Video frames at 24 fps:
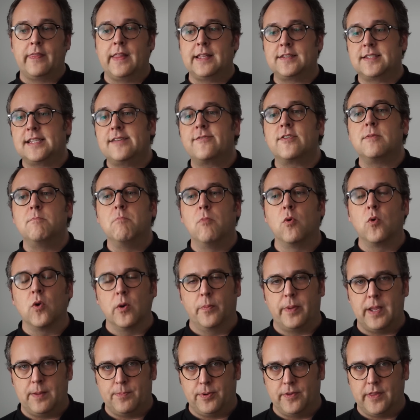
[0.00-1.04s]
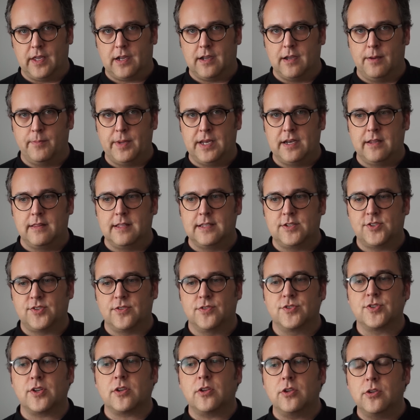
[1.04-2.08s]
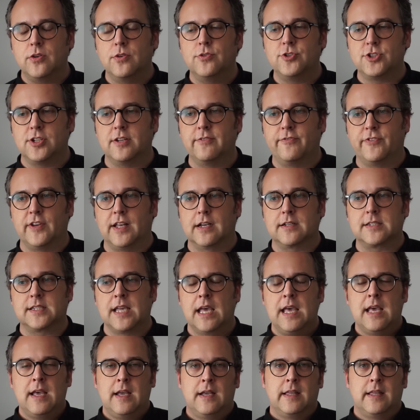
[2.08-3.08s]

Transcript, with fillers: and that's even more people that come into this. So there's a huge influx.